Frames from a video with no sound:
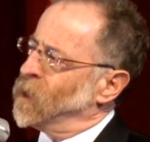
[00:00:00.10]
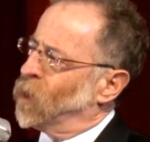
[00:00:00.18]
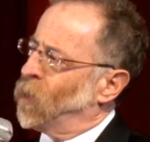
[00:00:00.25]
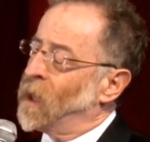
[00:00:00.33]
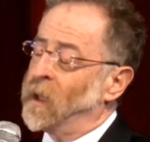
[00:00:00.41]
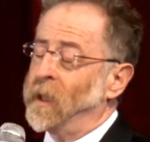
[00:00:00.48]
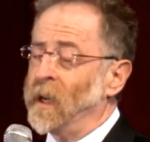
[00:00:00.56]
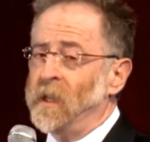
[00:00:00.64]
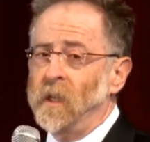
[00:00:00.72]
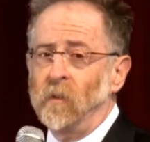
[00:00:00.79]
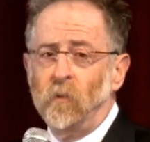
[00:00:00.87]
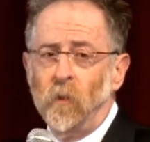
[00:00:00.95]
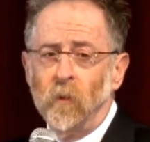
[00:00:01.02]
Around the
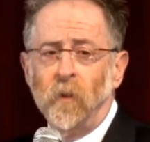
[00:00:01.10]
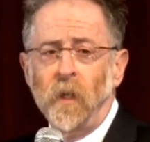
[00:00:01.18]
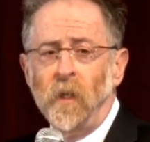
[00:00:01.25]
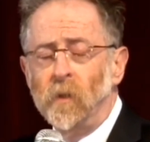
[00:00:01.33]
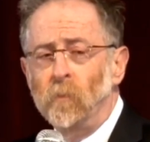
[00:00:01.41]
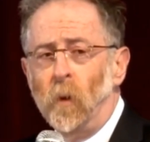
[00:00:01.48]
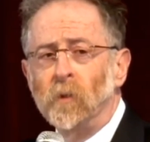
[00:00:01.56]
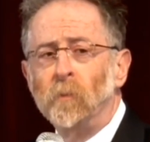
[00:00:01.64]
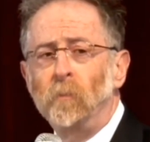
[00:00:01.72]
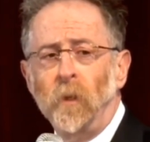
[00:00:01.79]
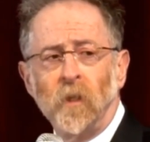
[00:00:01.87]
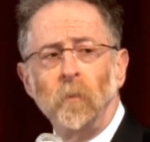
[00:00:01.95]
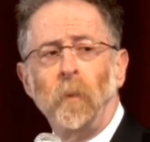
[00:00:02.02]
1950s, most
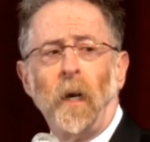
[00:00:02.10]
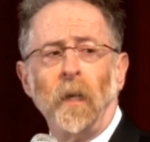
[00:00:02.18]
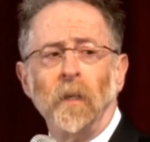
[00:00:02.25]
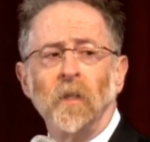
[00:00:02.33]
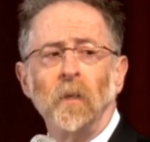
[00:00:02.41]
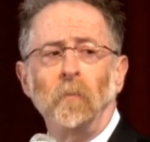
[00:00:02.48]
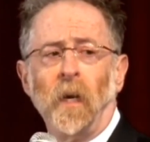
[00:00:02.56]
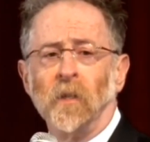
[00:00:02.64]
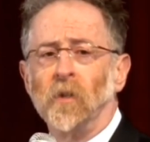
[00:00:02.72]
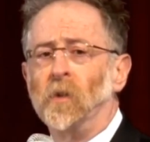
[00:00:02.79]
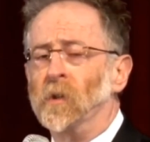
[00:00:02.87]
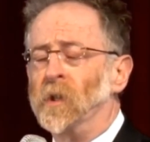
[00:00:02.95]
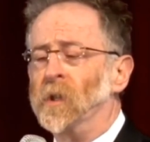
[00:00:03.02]
municipalities in
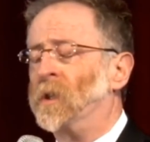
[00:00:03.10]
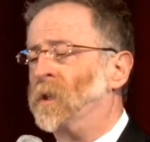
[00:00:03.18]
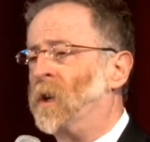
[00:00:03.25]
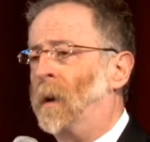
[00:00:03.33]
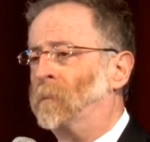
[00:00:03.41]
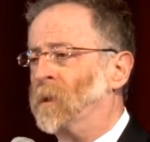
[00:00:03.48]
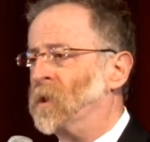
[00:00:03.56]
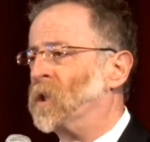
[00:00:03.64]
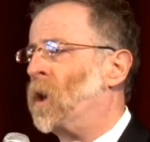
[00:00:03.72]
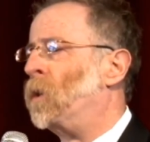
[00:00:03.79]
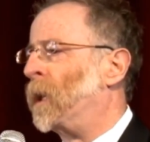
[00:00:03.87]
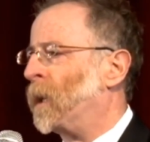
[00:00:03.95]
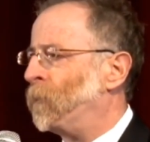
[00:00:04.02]
Massachusetts adopted
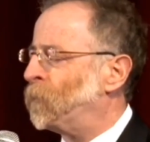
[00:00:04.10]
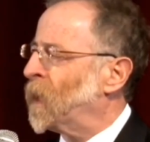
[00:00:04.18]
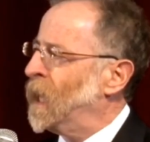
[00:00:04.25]
zoning.